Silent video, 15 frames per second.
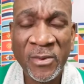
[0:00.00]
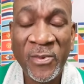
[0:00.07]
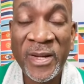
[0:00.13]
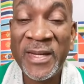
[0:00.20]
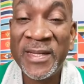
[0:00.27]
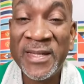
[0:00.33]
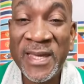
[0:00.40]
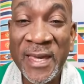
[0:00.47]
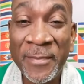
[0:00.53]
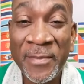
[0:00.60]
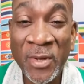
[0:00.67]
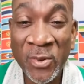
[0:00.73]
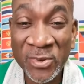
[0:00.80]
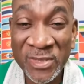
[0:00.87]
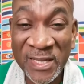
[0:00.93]
when it
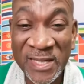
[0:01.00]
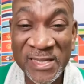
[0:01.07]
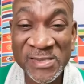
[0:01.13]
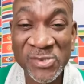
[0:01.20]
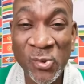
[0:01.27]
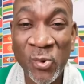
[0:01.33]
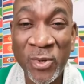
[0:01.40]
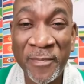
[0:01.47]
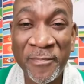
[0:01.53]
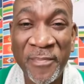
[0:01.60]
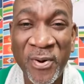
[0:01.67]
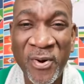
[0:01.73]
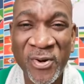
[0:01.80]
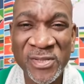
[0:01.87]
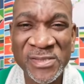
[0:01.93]
came down to his own
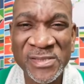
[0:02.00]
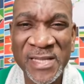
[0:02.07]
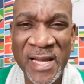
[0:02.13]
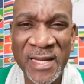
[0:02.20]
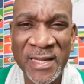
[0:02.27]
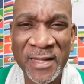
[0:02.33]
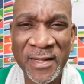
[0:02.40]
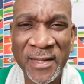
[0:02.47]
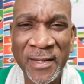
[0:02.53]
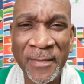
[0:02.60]
personal